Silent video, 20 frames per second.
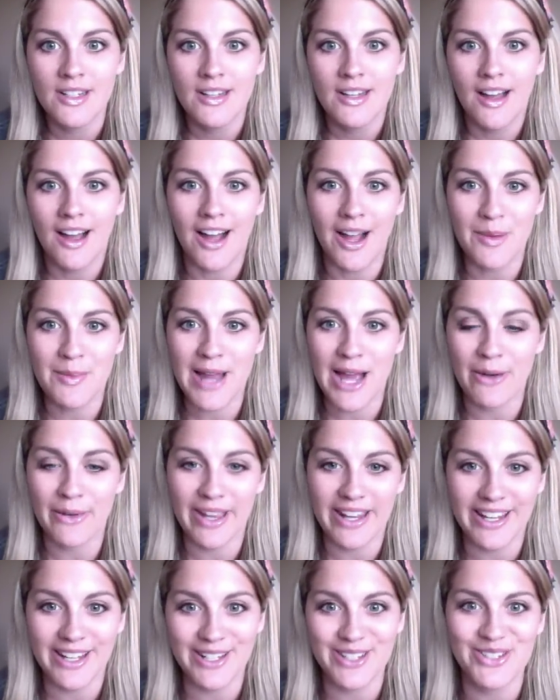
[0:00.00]
I'm now
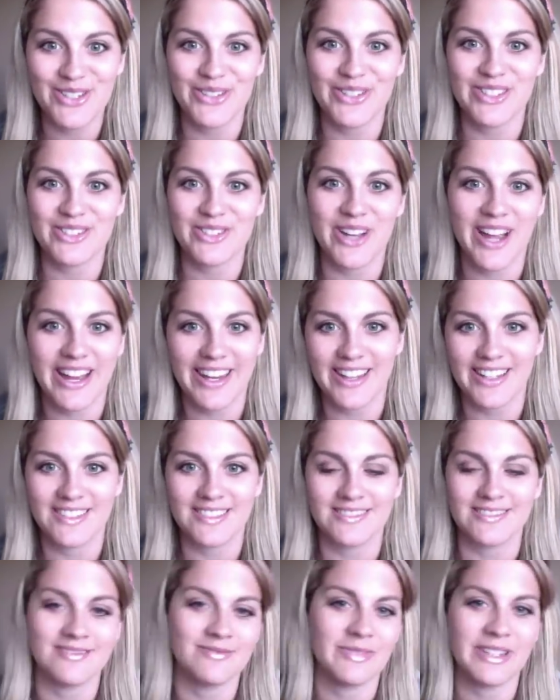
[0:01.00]
getting into it, so
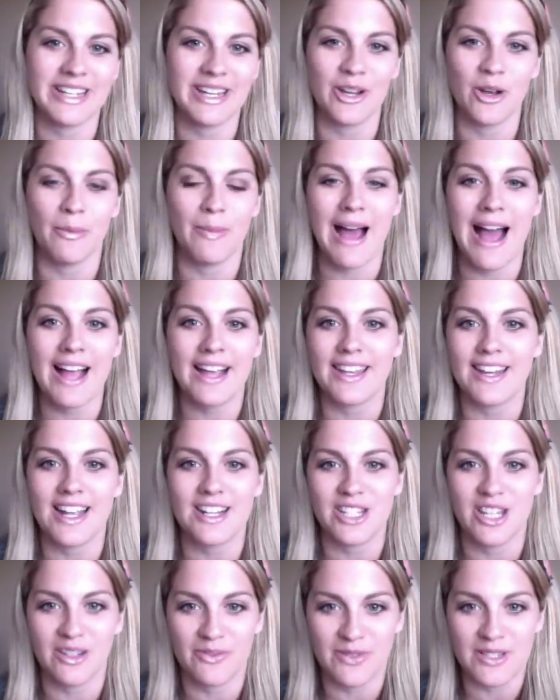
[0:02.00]
we can go back, and
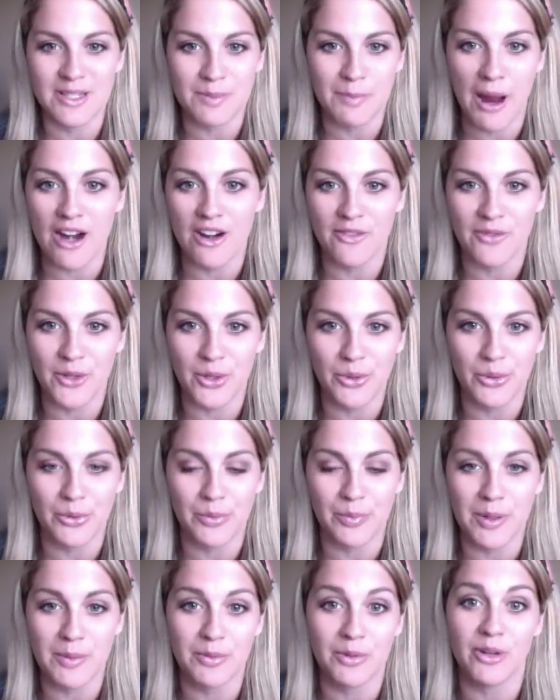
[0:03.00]
actually I've inspired a few
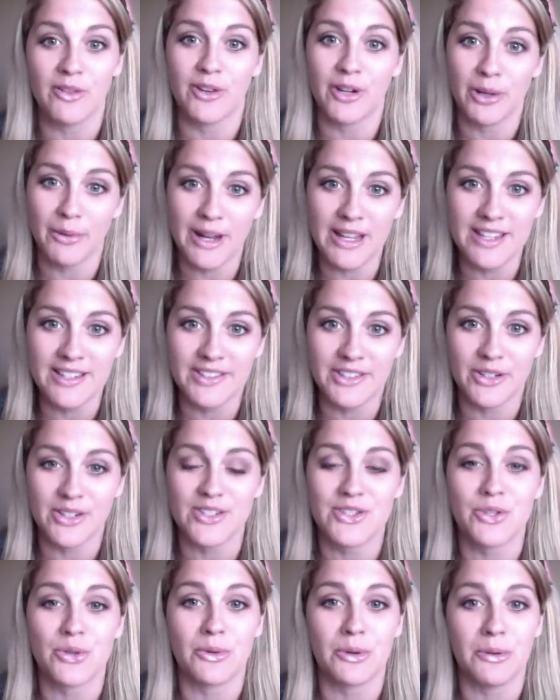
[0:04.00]
people who have already read the series
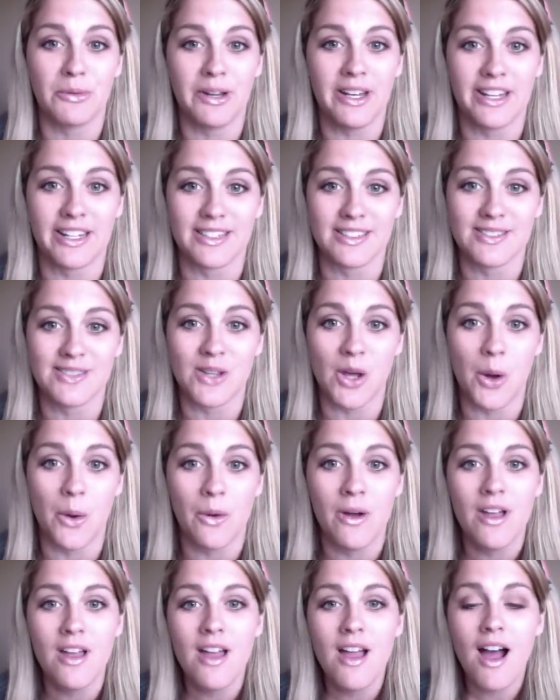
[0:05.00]
to reread it. So
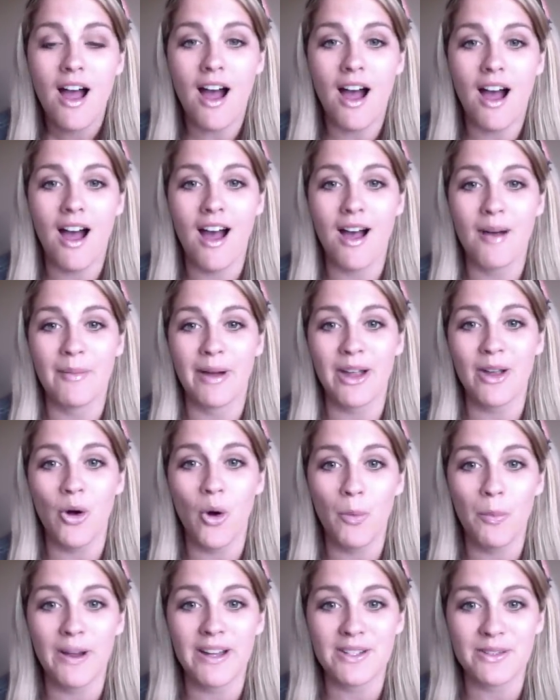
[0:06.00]
I hope
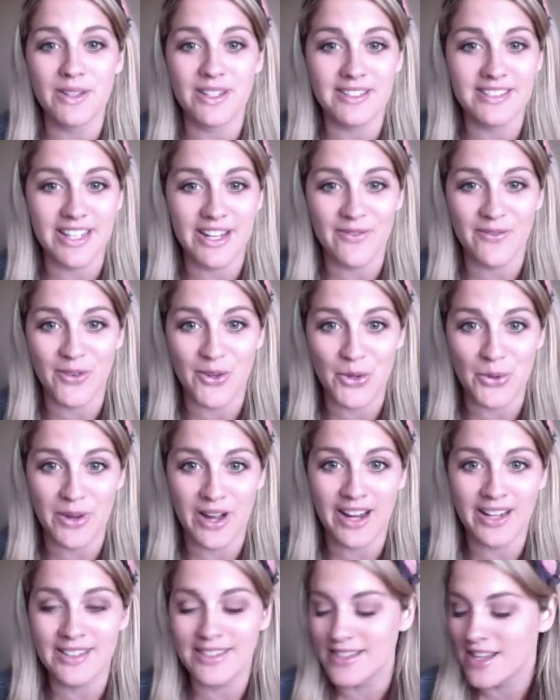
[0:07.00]
I do the same for you
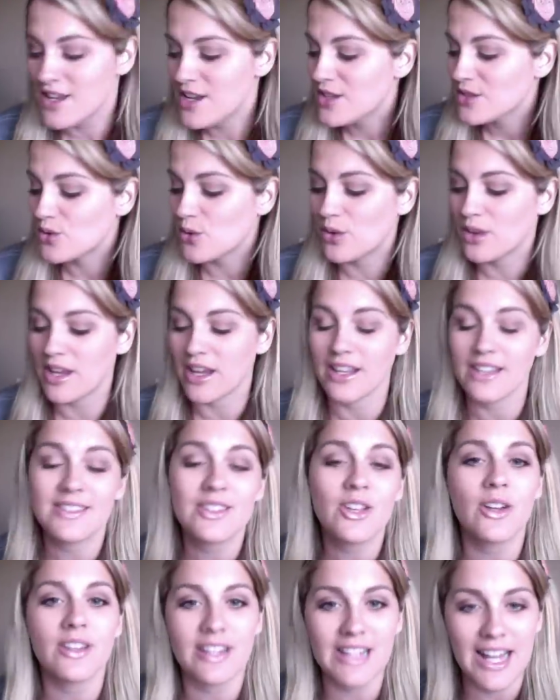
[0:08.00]
guys. So it's
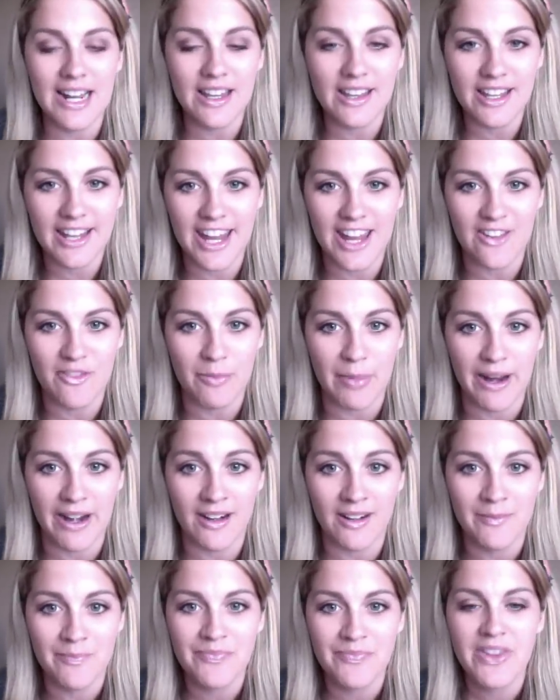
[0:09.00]
called The Clan of the Cave
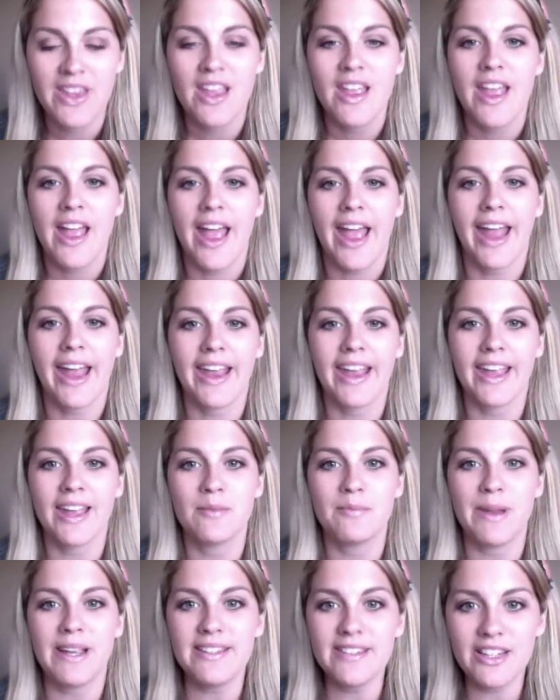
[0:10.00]
Bear, and
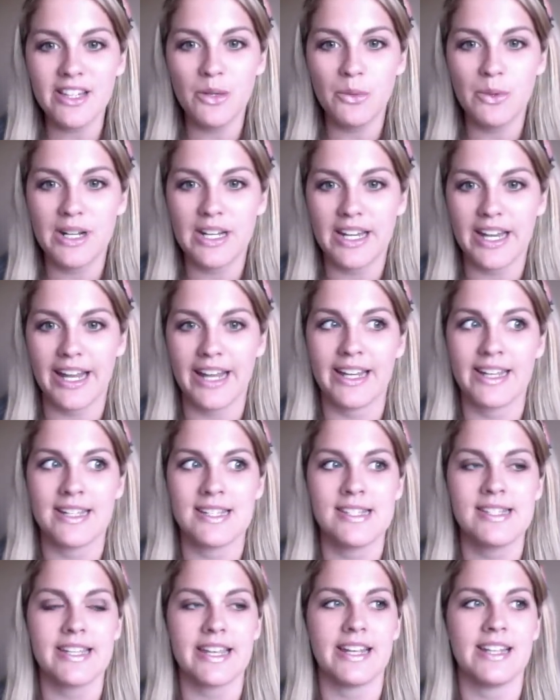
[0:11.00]
basically what it
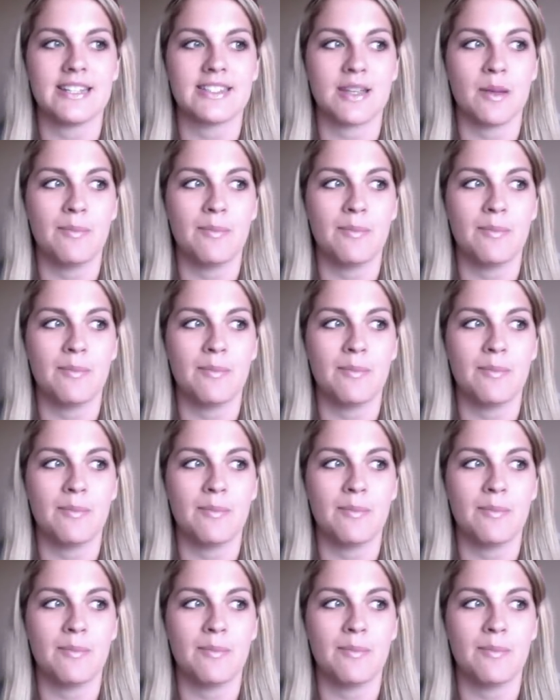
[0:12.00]
is, it